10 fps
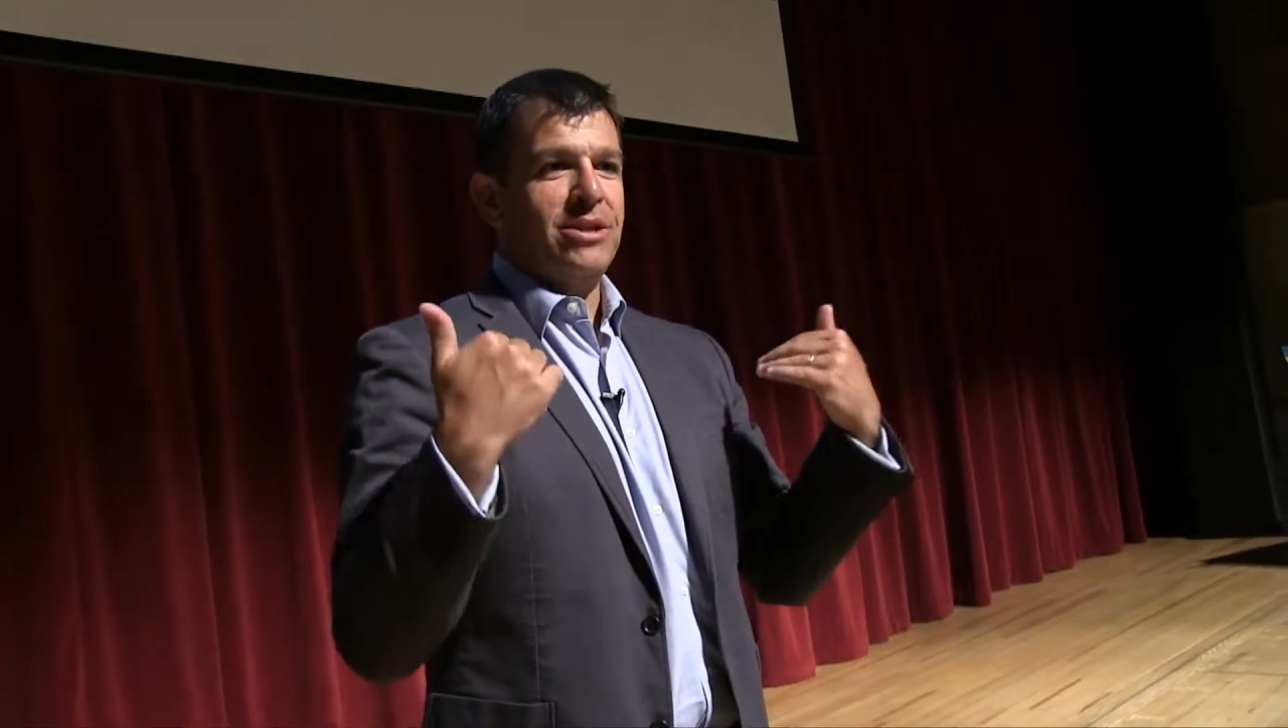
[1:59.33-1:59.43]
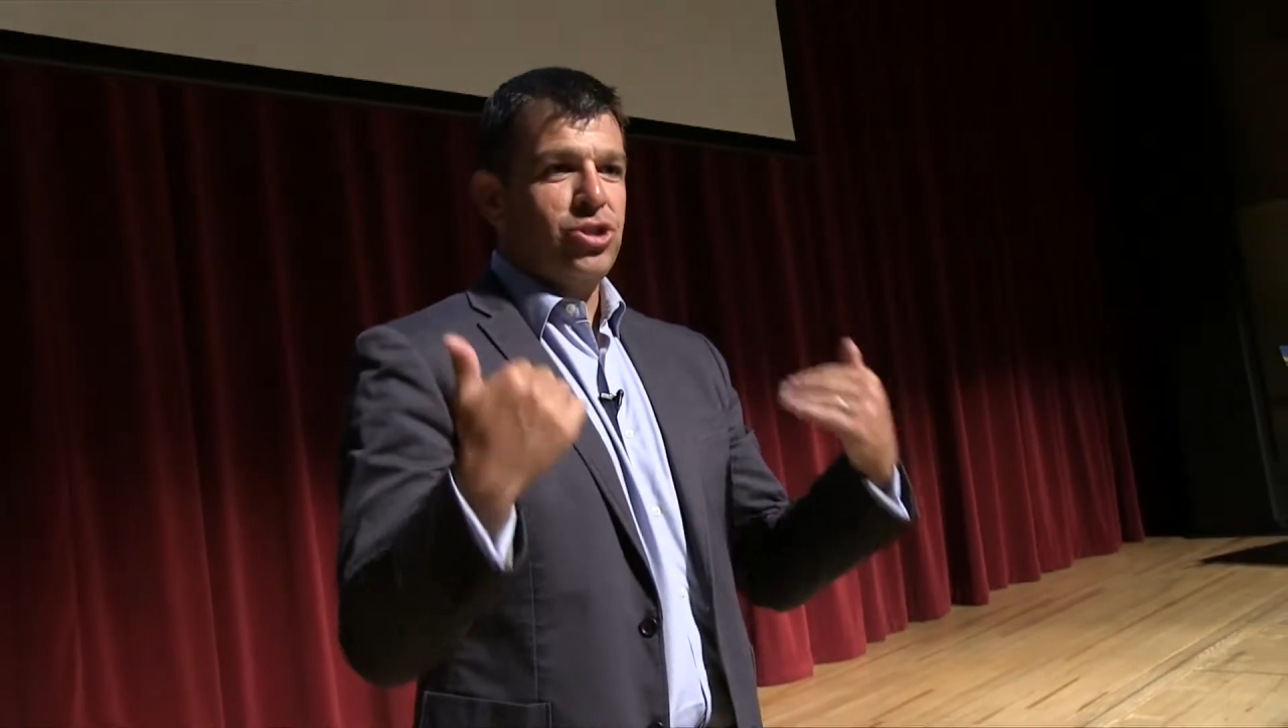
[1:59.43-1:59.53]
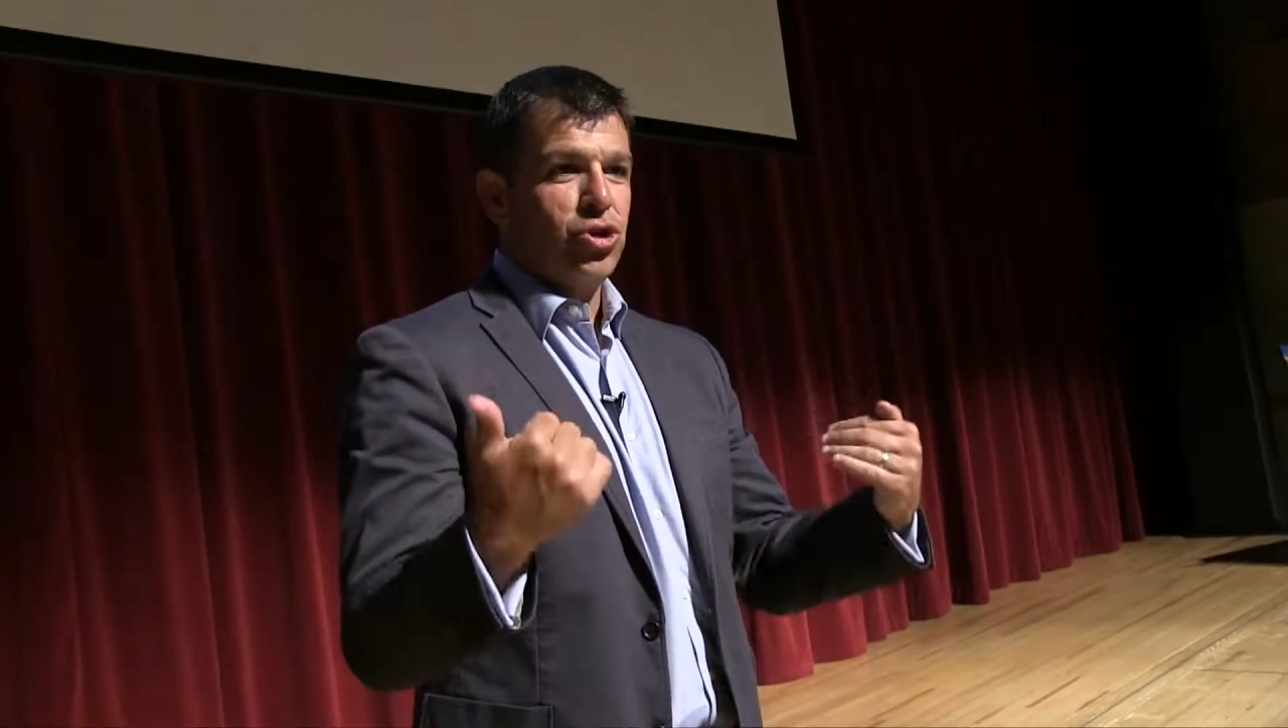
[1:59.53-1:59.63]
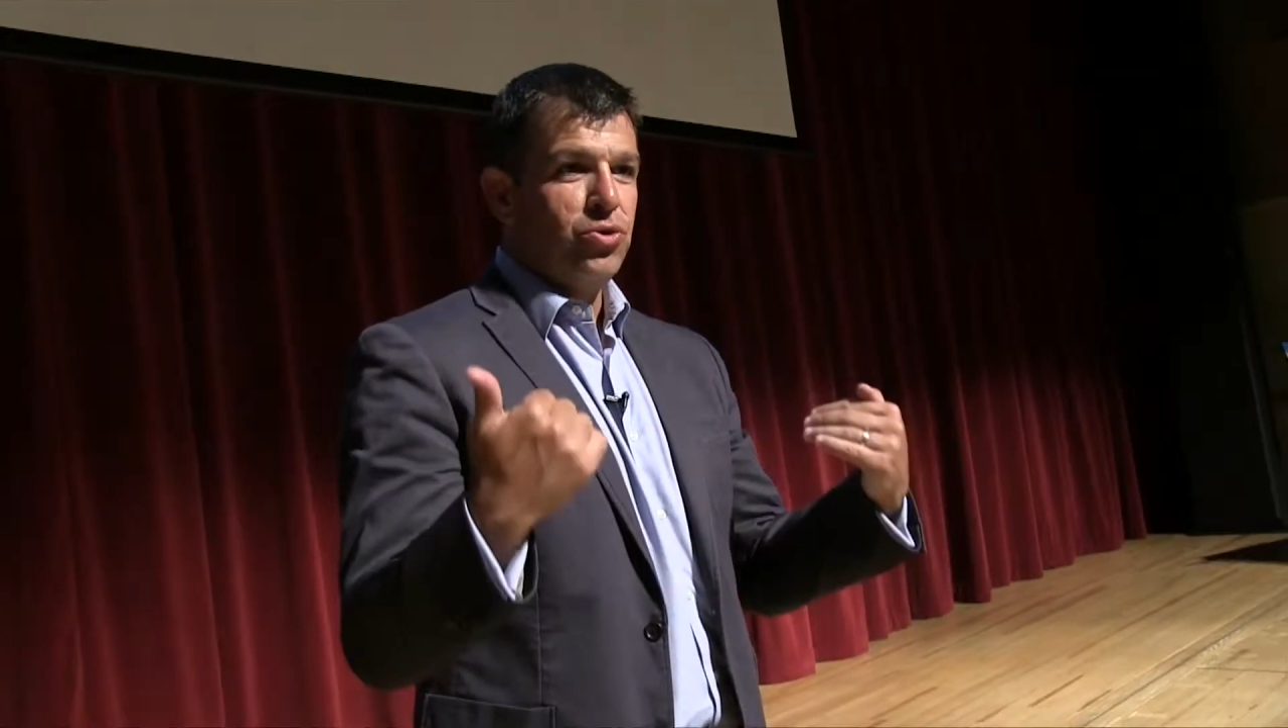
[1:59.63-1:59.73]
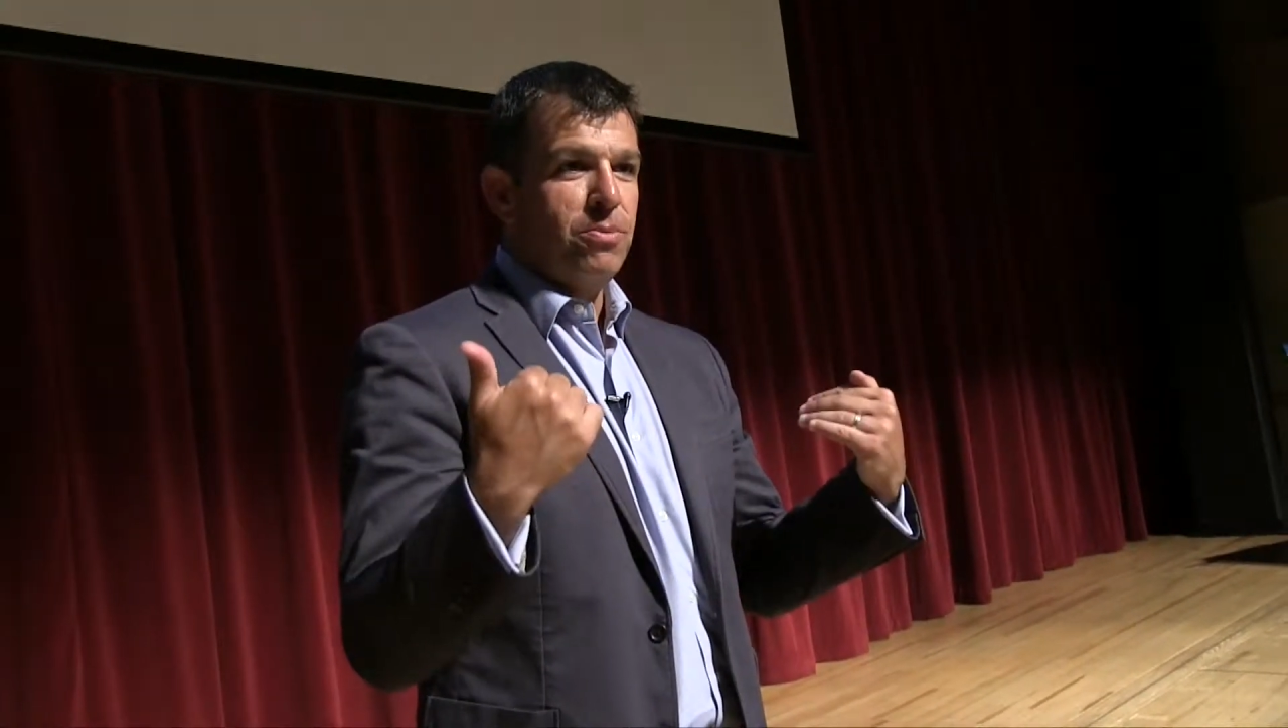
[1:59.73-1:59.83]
to